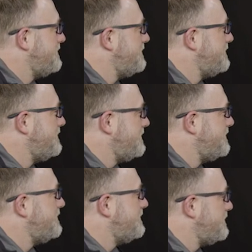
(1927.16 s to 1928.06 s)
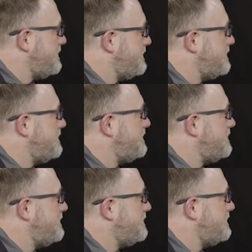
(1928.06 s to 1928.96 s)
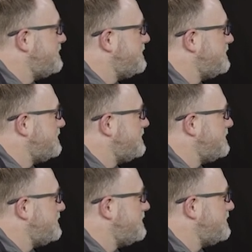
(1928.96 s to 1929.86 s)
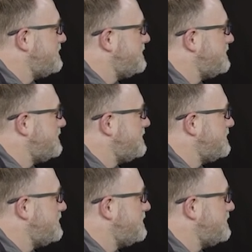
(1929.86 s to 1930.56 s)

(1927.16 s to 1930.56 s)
This person isn't speaking.